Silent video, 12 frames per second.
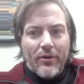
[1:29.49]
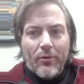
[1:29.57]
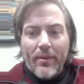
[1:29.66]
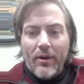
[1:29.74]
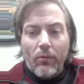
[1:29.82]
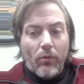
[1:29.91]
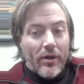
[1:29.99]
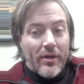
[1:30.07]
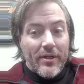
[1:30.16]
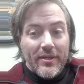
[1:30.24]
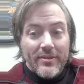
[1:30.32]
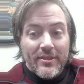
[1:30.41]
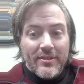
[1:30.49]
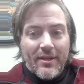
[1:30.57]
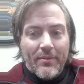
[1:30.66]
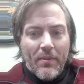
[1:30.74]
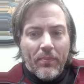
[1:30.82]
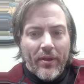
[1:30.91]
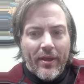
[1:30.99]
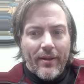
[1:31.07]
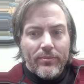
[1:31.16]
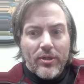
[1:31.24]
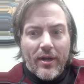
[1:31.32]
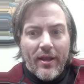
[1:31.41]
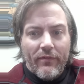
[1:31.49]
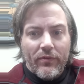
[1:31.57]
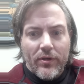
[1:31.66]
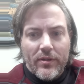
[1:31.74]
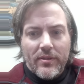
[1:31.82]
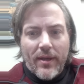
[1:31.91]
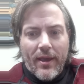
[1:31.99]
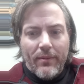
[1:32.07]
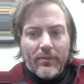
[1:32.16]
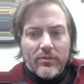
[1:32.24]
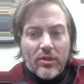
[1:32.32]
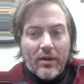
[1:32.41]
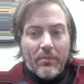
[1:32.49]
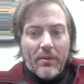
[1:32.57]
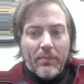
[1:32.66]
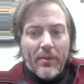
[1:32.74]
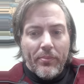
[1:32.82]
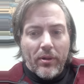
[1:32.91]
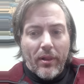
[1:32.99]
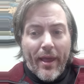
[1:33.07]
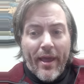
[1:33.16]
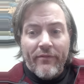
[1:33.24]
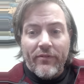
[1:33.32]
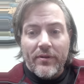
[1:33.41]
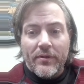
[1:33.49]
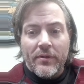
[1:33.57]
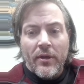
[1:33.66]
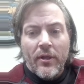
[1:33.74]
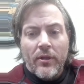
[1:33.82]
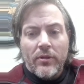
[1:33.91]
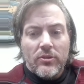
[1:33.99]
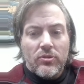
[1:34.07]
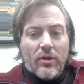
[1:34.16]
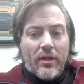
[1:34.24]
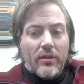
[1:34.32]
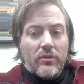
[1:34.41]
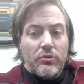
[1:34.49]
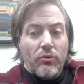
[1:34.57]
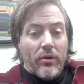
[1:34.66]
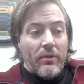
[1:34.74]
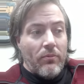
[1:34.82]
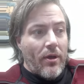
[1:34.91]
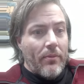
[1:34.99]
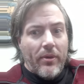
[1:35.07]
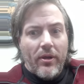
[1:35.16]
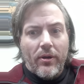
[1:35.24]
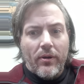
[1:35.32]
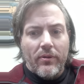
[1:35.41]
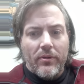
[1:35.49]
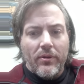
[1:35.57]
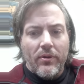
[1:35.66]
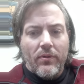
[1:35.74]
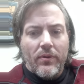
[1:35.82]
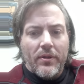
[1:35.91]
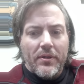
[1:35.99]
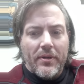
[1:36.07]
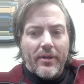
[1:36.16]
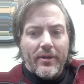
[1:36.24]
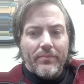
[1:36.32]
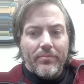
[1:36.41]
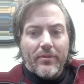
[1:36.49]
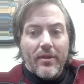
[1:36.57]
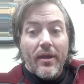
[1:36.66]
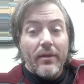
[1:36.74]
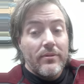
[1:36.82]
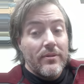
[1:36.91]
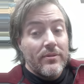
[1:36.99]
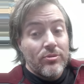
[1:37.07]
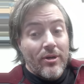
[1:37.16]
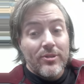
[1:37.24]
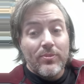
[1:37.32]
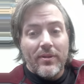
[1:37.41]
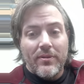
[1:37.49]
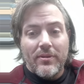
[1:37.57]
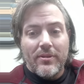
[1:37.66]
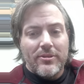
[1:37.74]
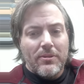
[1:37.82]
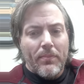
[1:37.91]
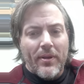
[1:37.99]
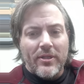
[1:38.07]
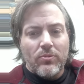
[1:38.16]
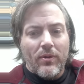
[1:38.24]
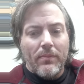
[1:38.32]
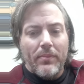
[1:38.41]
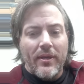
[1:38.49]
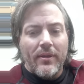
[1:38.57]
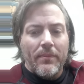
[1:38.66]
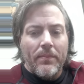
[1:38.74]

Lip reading: No matter what it is that's on my plate, I'm trying to have a good time and trying to make people laugh and just trying to enjoy it while I'm here, and trust me, it's the best way to be.